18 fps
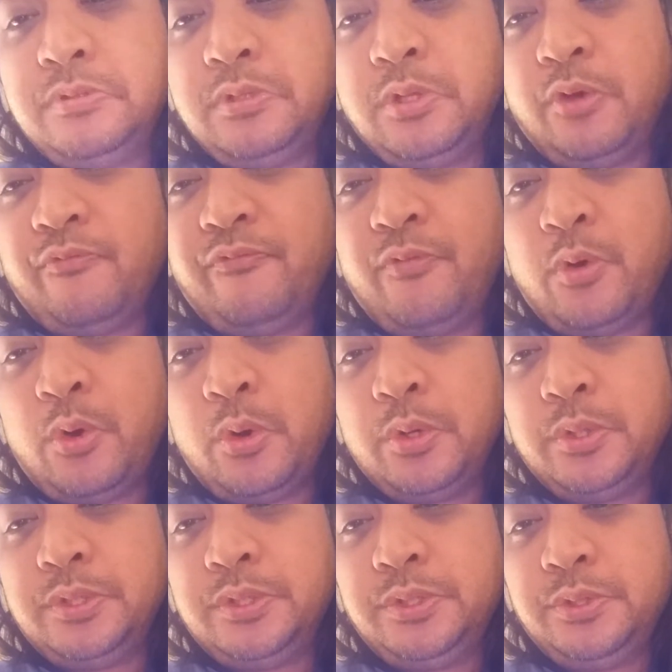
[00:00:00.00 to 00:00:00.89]
look
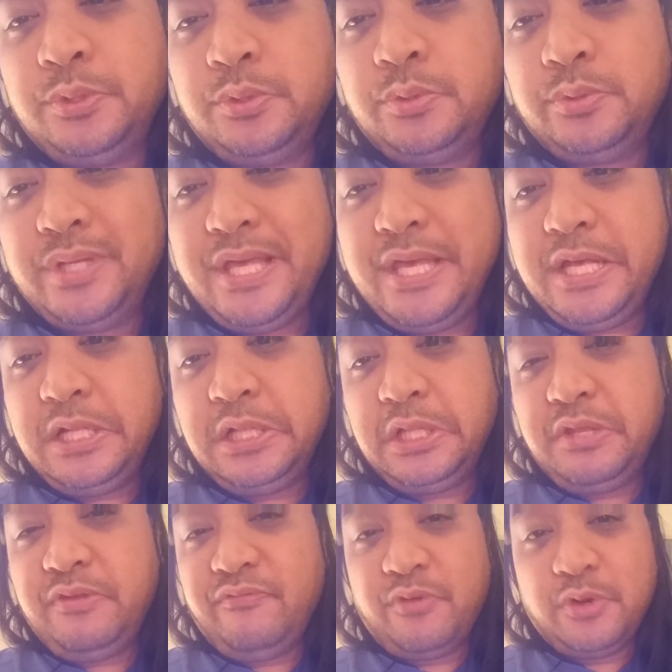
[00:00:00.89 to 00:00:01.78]
forward to
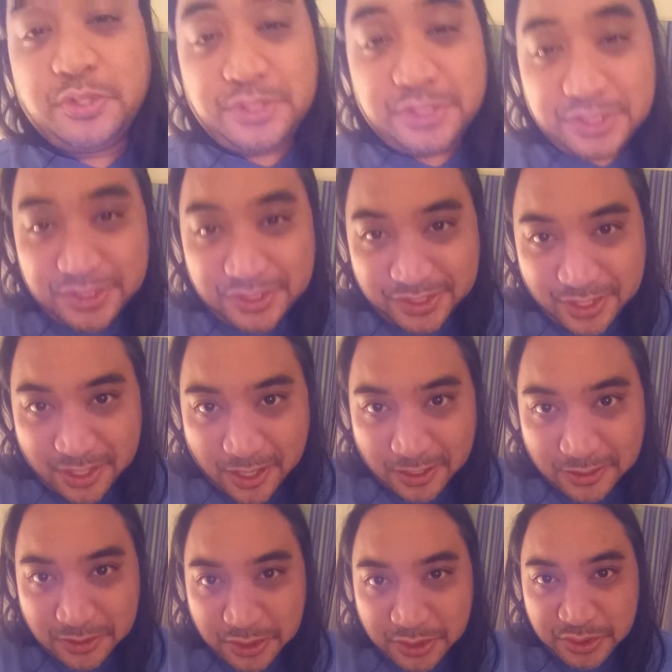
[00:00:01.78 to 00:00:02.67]
England versus
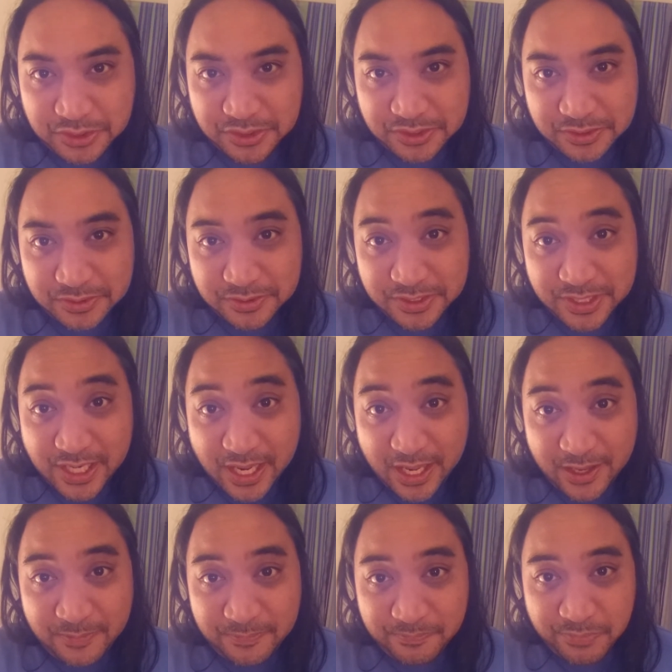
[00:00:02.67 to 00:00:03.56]
Scotland
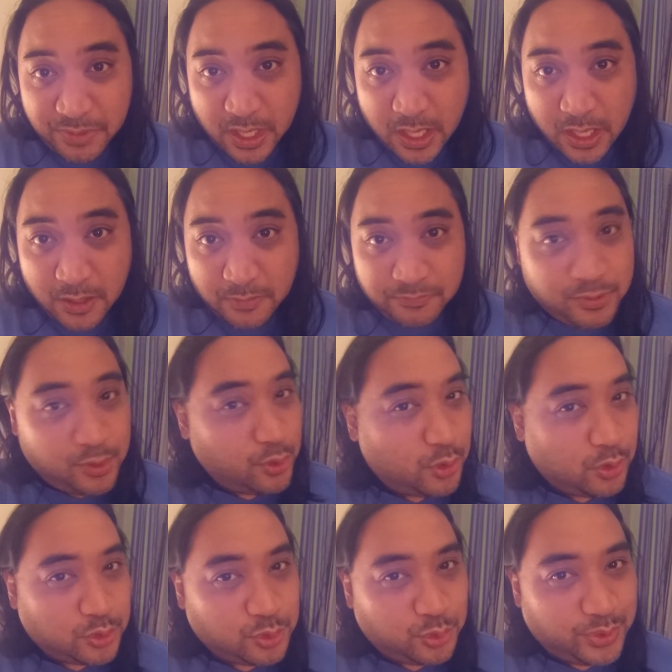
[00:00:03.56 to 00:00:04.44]
today, uh,
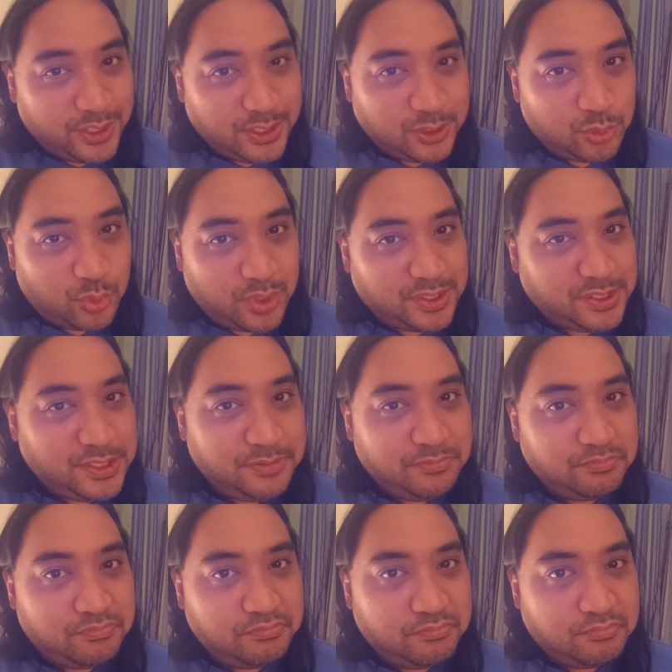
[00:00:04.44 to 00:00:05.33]
Euro 2020,
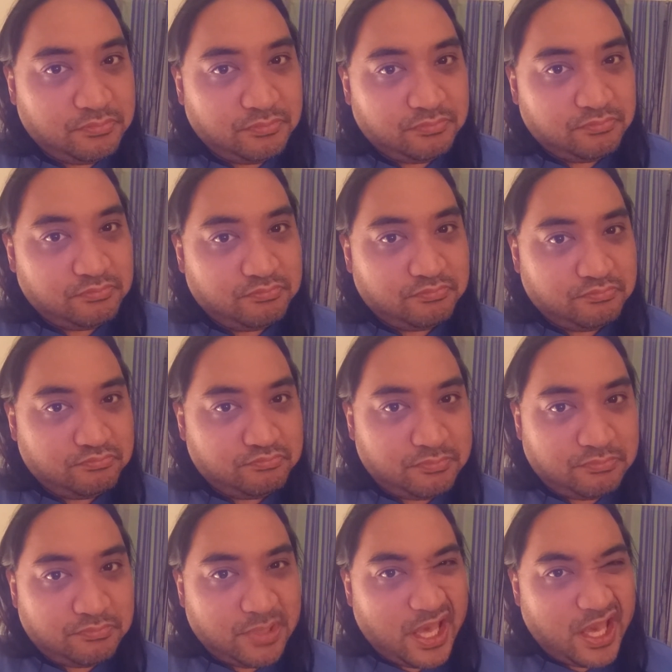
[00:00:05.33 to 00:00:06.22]

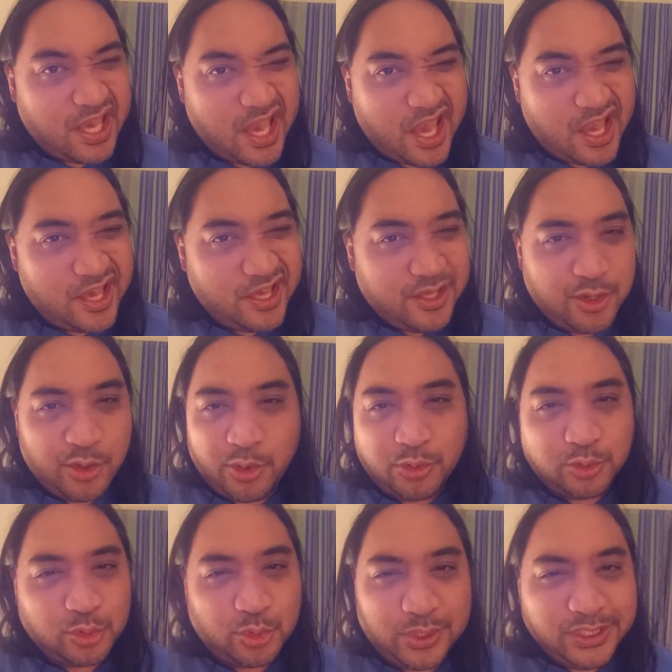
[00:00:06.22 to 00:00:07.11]
aka
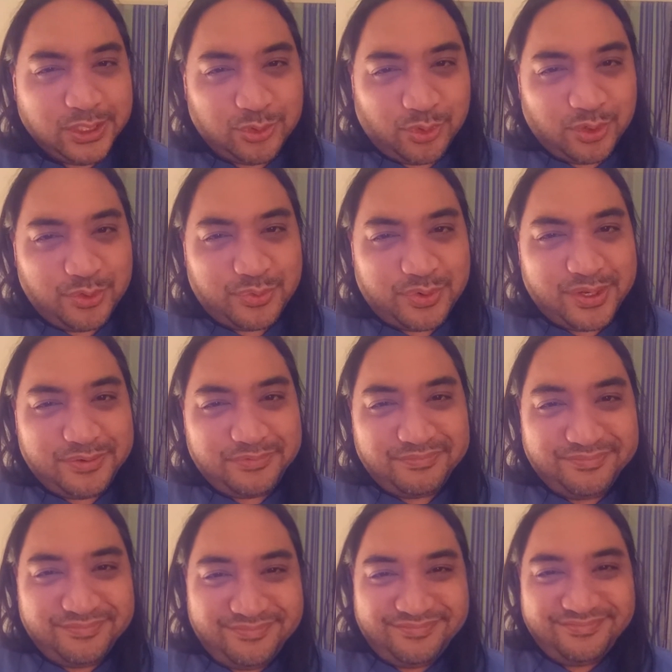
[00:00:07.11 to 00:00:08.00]
Euro 2021.
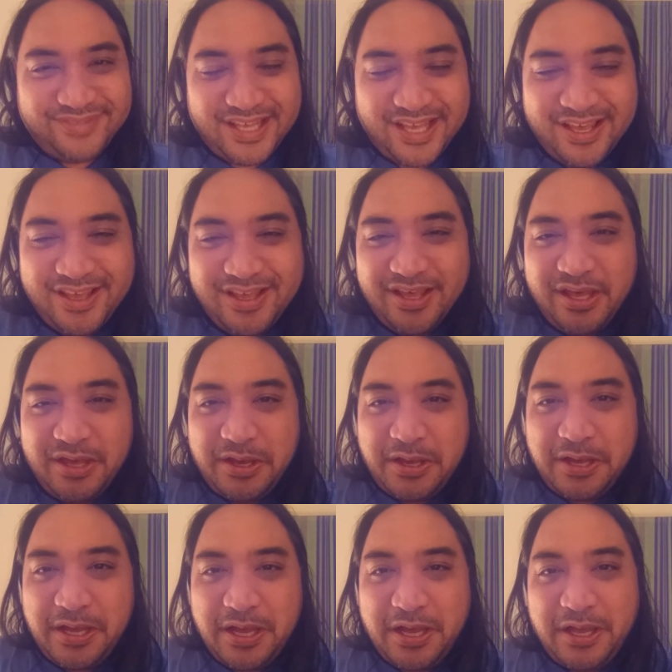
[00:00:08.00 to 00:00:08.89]

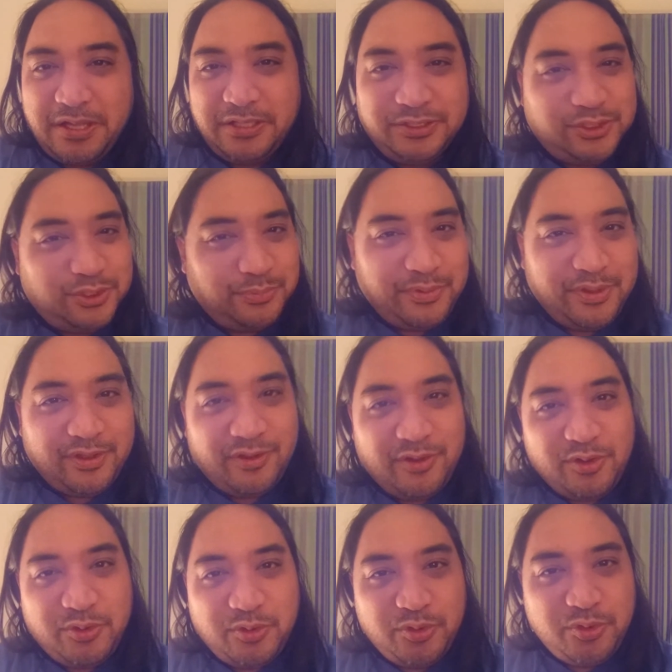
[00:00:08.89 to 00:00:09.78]
Uh, should be a
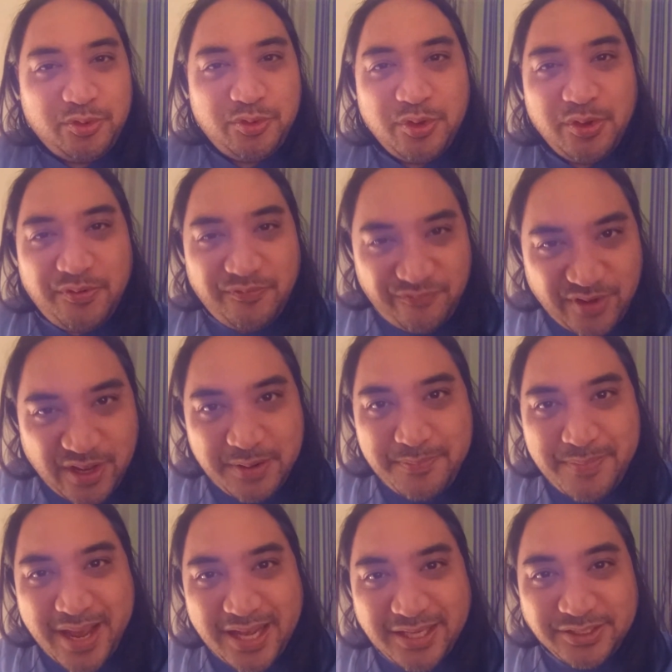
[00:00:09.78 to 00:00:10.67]
good
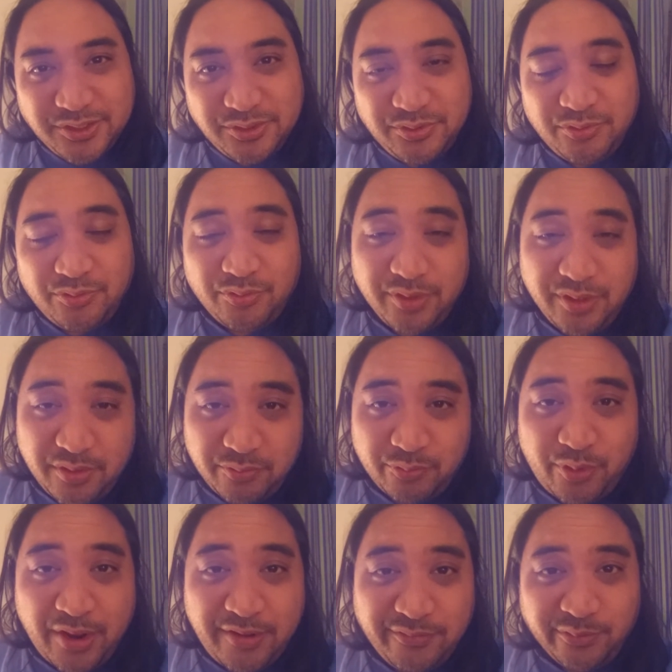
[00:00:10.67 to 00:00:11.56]
fun match,
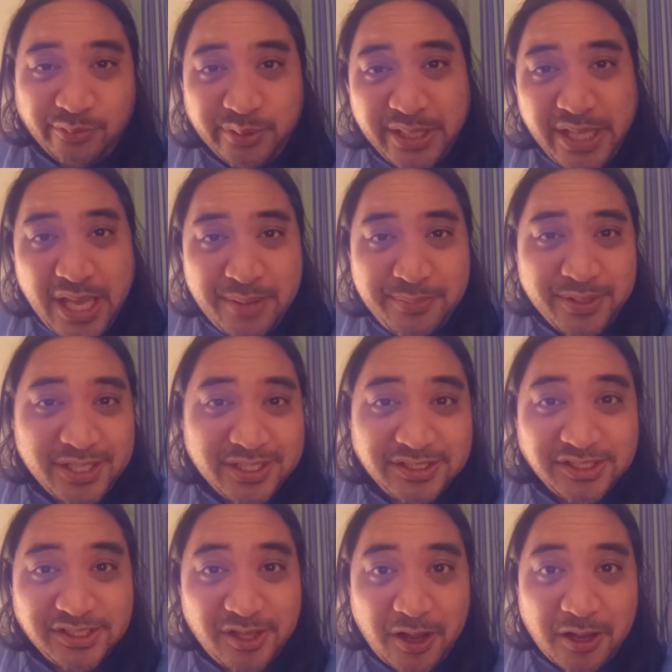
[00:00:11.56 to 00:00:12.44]
rivalry game
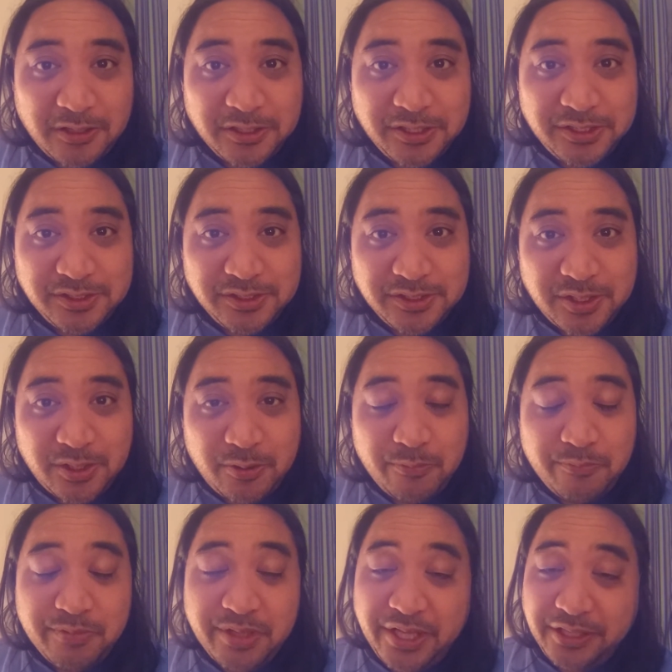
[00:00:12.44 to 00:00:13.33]
against Scotland,
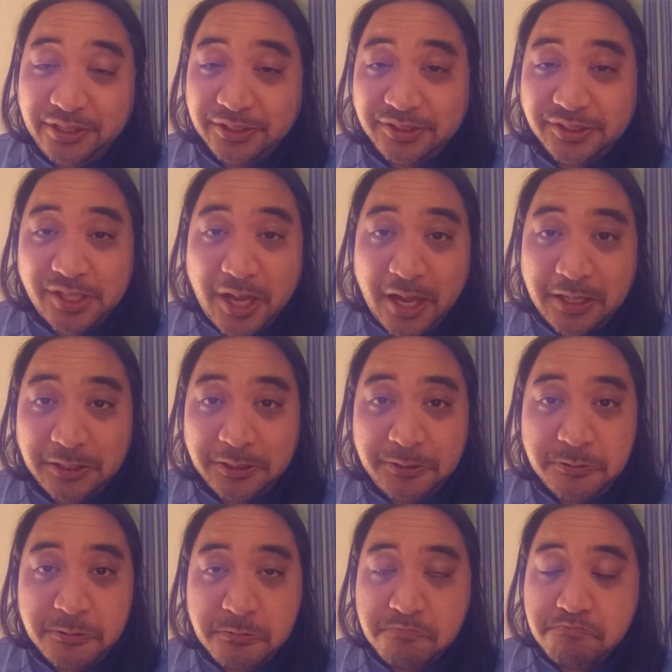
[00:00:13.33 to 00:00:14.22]
so England
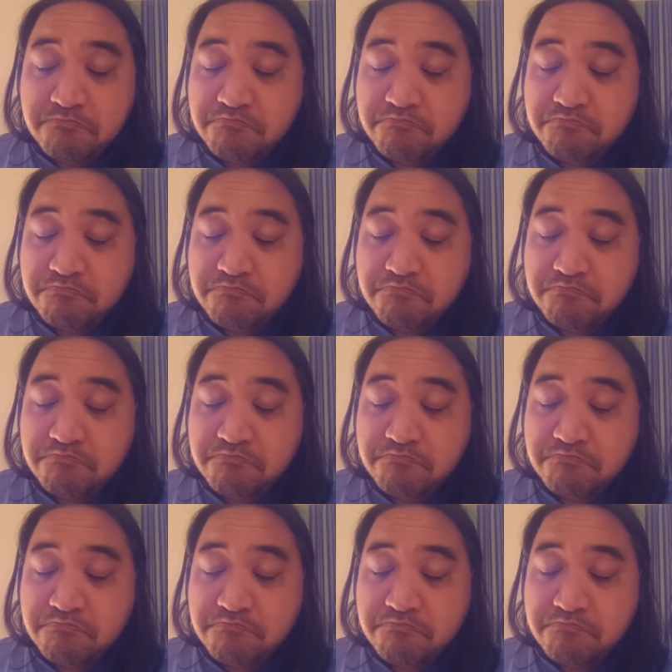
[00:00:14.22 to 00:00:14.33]
Scotland.